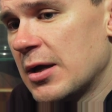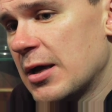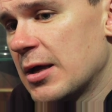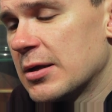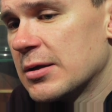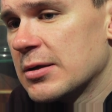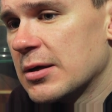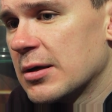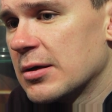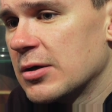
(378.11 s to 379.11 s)
And
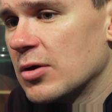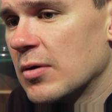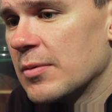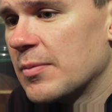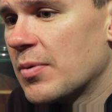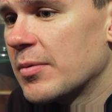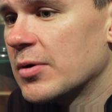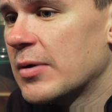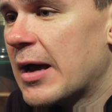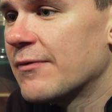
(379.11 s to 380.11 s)
you know what, we probably
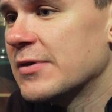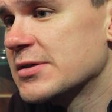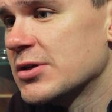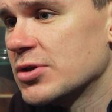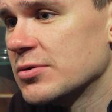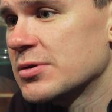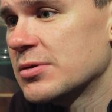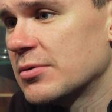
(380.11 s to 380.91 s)
don't have these issues.